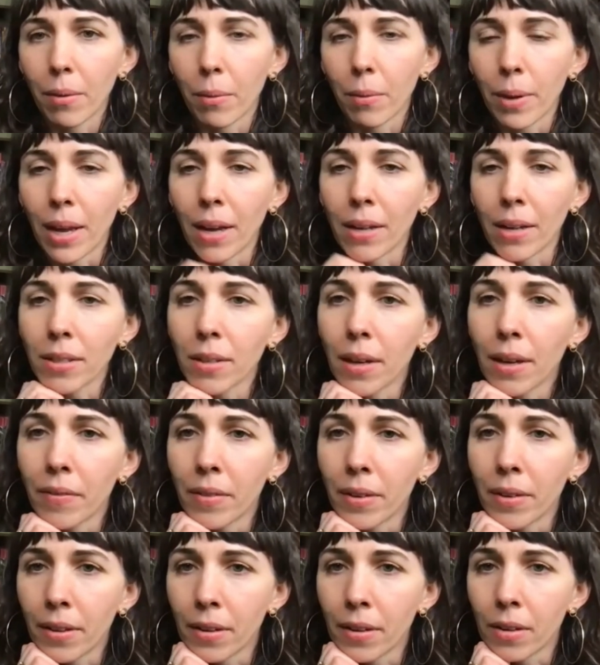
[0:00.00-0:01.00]
We also have
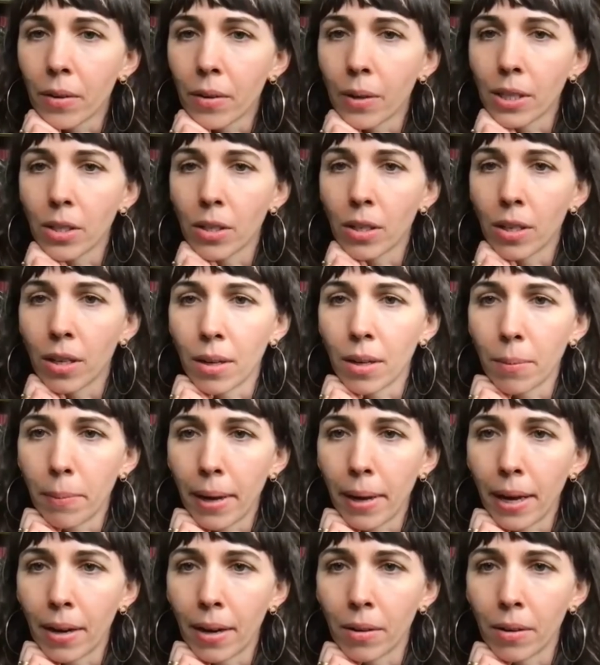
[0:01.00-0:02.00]
another question
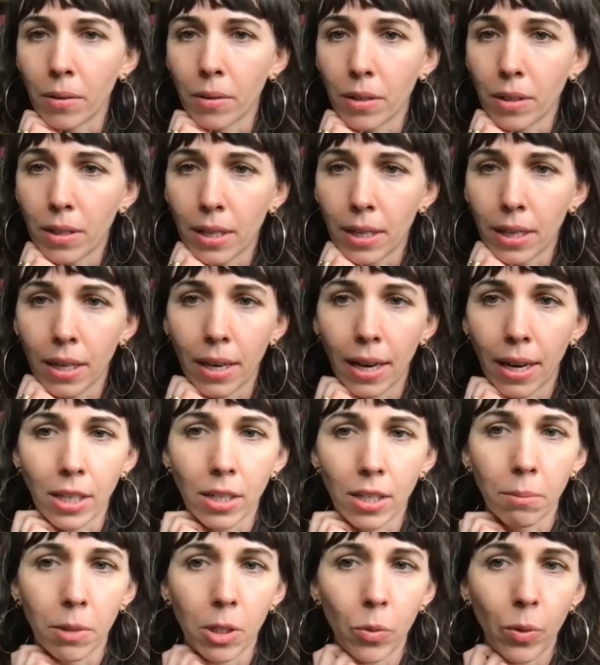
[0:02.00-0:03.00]
about the
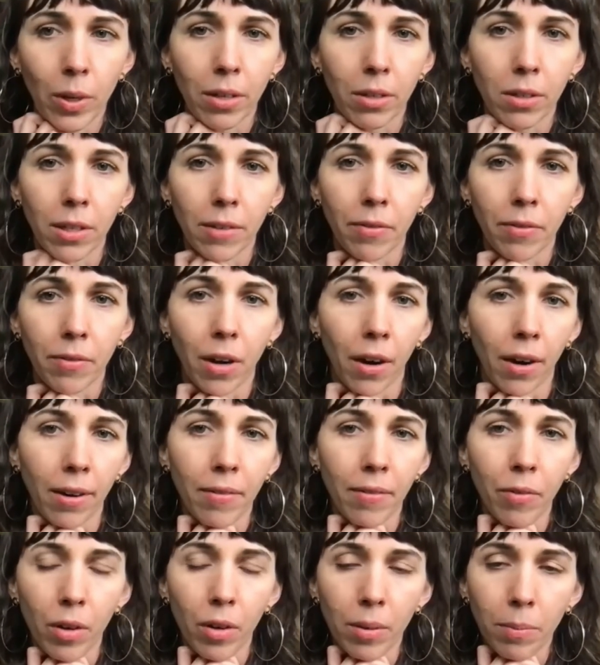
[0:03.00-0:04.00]
connection between your different
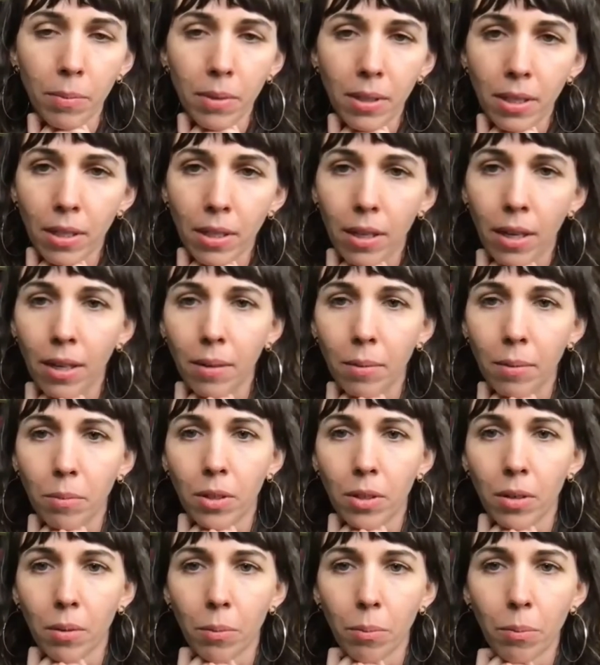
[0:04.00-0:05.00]
art forms.
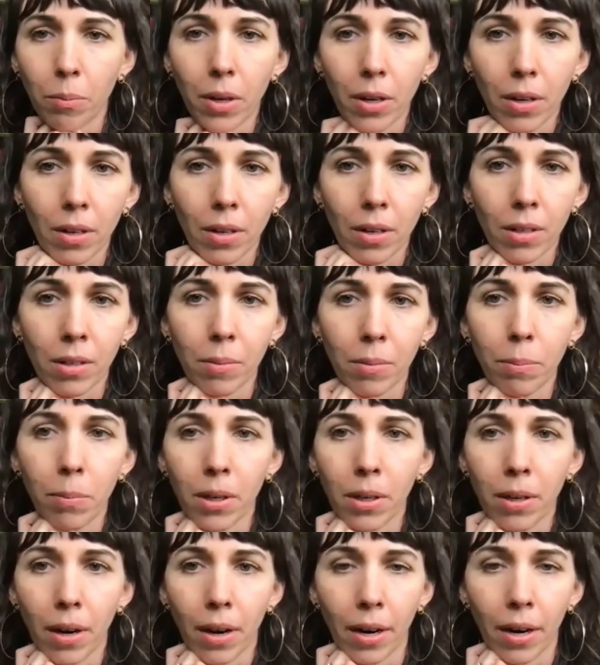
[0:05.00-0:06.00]
So mural,
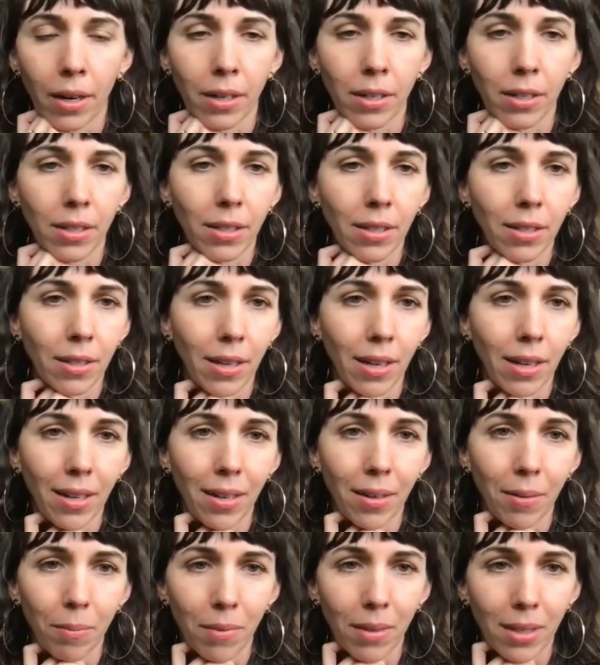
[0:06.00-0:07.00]
book arts,
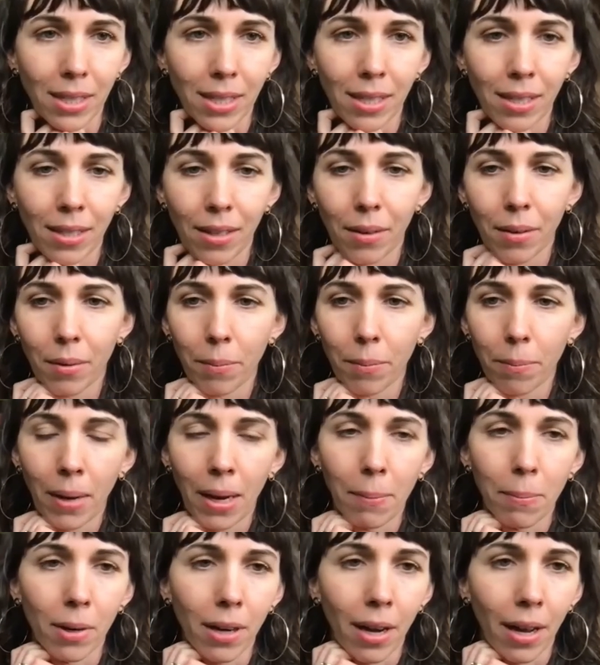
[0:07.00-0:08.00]

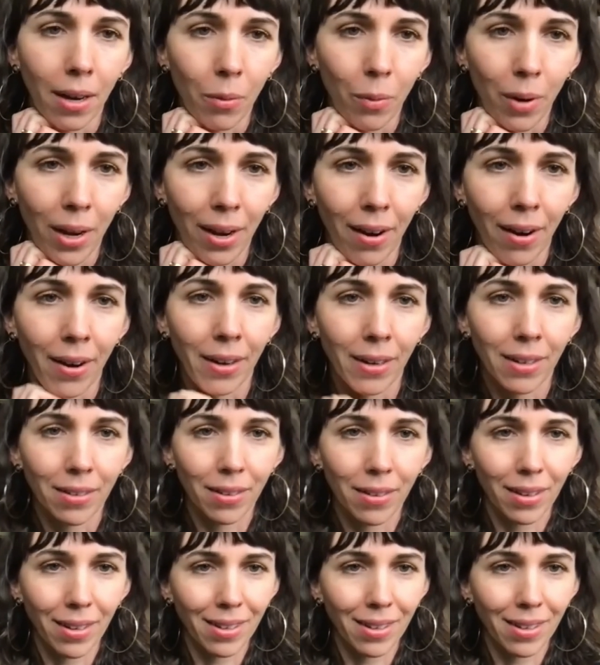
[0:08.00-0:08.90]
paper cutaway art.